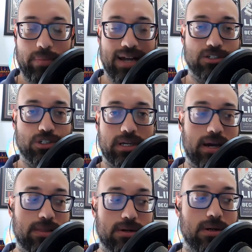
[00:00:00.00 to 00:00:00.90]
patch
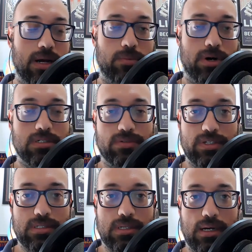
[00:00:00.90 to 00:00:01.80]
together parts of
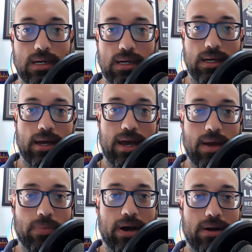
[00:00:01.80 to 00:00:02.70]
its
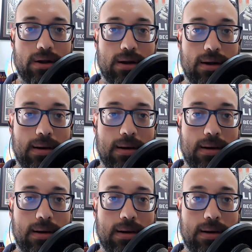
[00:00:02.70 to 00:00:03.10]
empire.